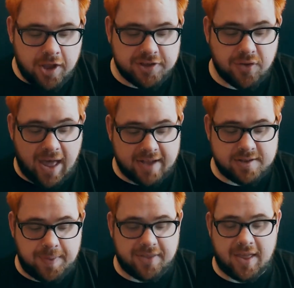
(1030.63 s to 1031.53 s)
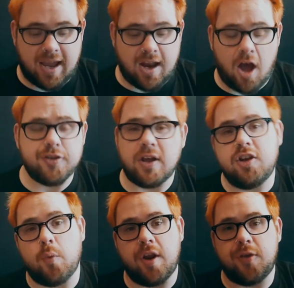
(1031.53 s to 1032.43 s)
so that's a big thing. And also I
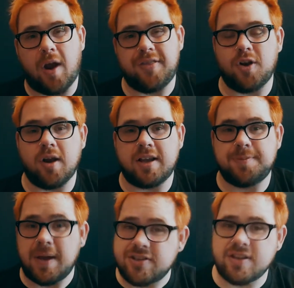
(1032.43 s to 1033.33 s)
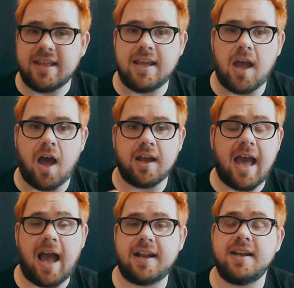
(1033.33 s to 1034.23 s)
do want to throw out there, especially uh,
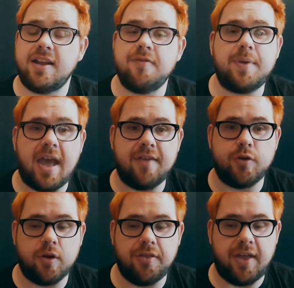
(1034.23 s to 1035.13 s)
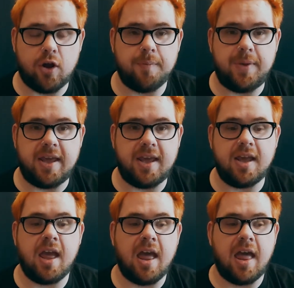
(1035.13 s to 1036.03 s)
cognitive behavioral
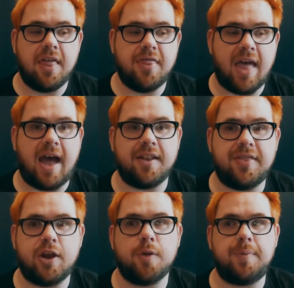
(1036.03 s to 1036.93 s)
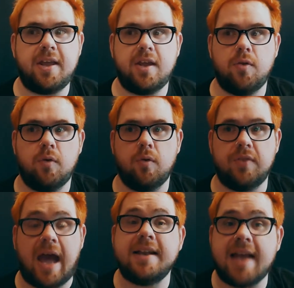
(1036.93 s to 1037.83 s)
therapy, that therapy,
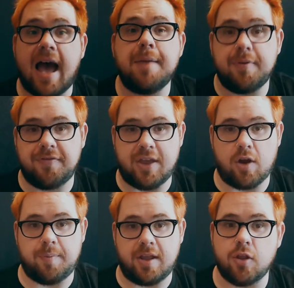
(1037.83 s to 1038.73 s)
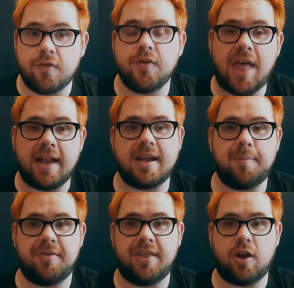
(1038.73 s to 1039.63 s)
that type of therapy, look for that type
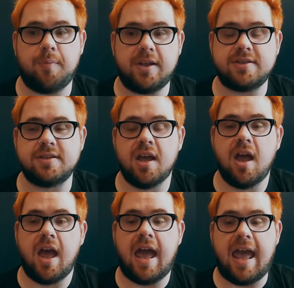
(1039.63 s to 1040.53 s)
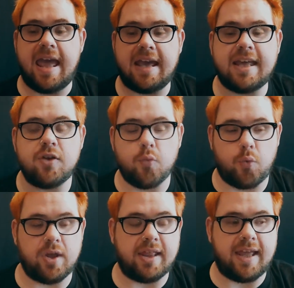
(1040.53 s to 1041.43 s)
of therapist. It can
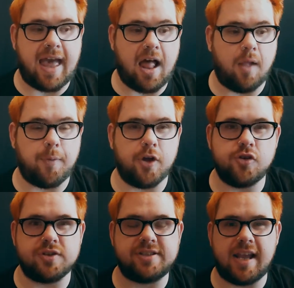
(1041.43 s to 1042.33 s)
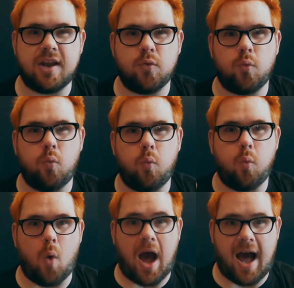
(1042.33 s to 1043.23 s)
really help understand
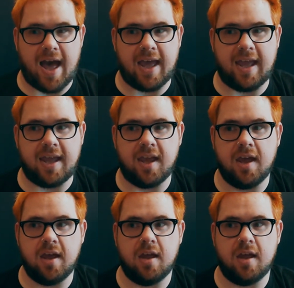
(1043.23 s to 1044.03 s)
why